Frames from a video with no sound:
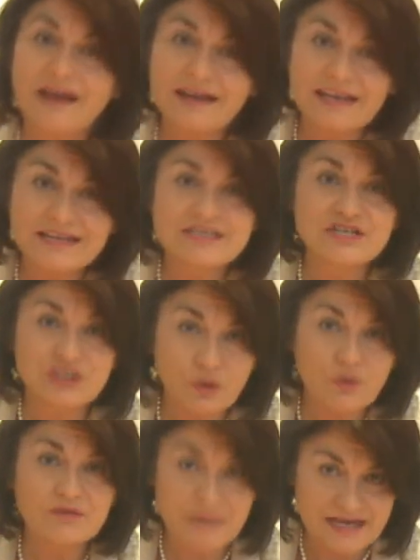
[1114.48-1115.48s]
I guess
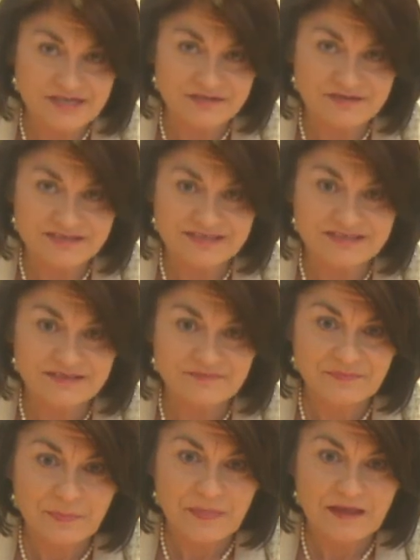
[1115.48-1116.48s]
show it matters.
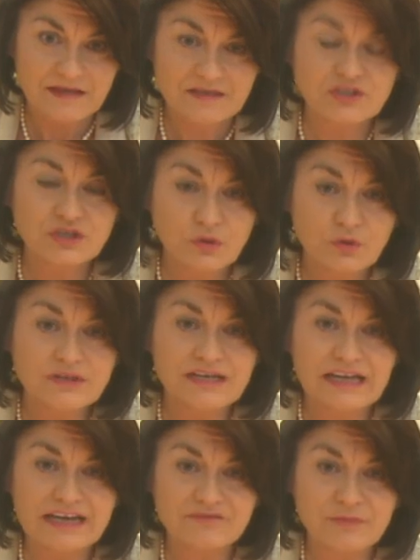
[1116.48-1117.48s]
Show that
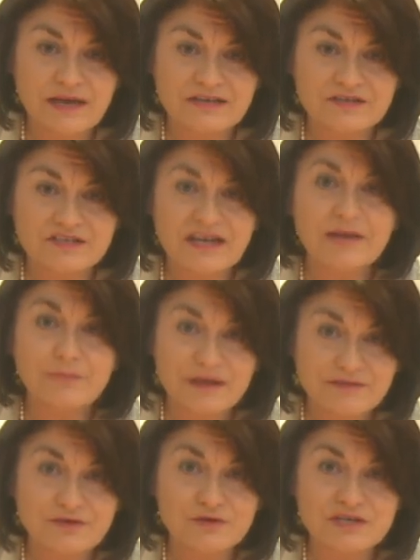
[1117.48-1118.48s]
life matters
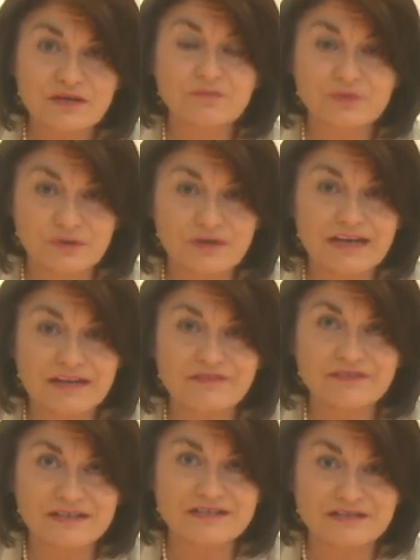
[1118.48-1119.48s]
by voting
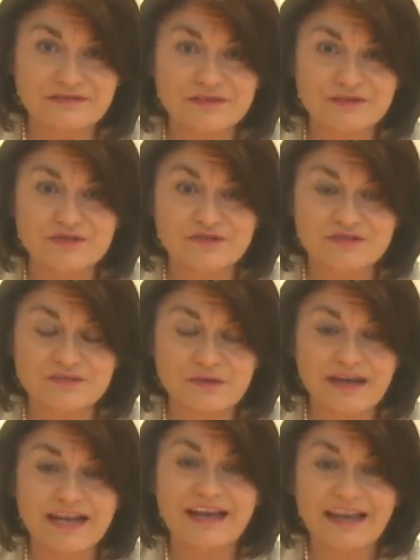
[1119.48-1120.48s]
pro-life into the future as
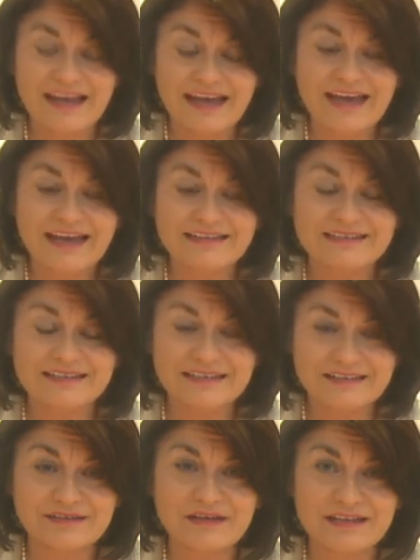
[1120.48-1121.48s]
well, and
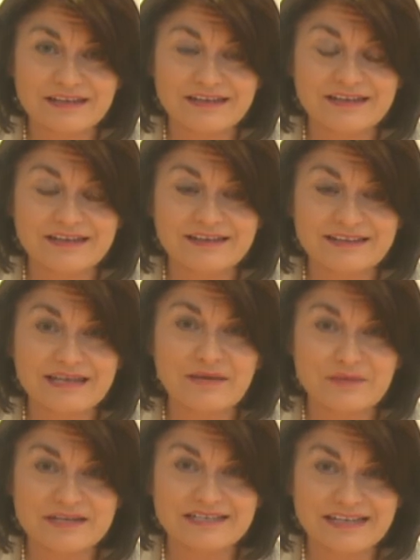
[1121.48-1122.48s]
in the
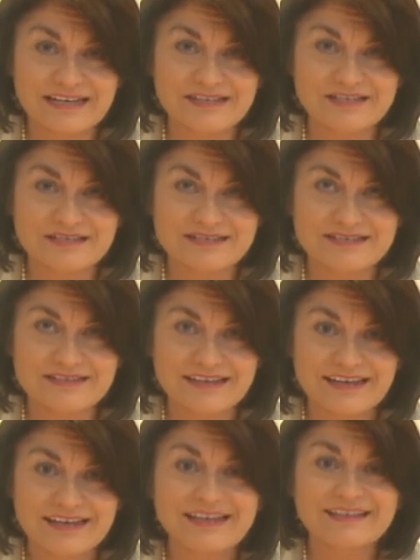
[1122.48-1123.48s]
imminent elections.
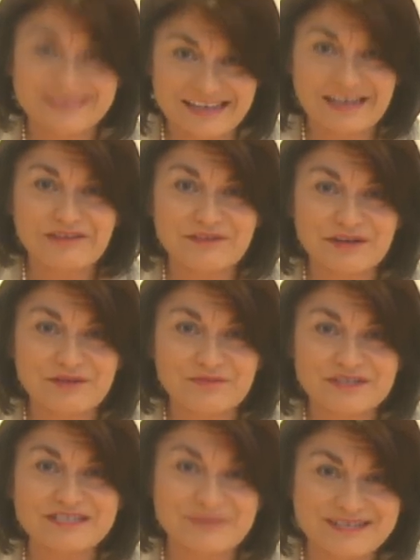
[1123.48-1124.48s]
Thank you very
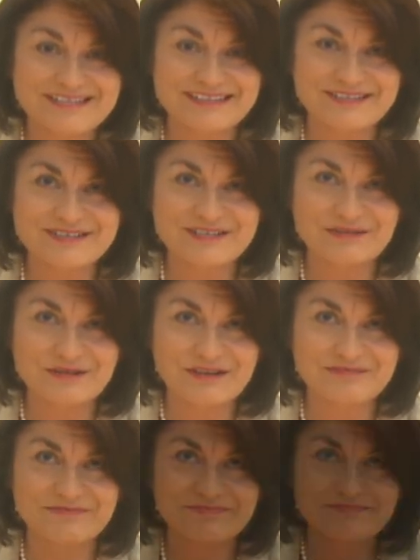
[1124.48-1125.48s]
much, and the best of luck to you
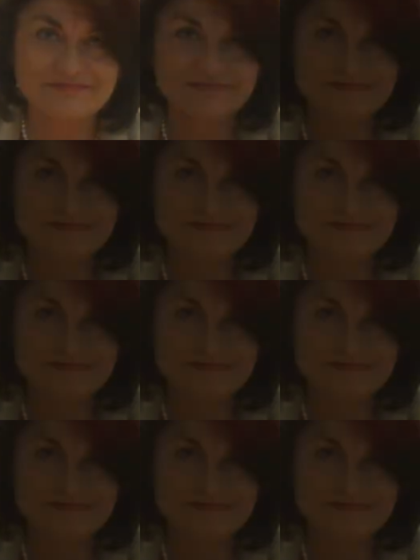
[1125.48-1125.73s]
all.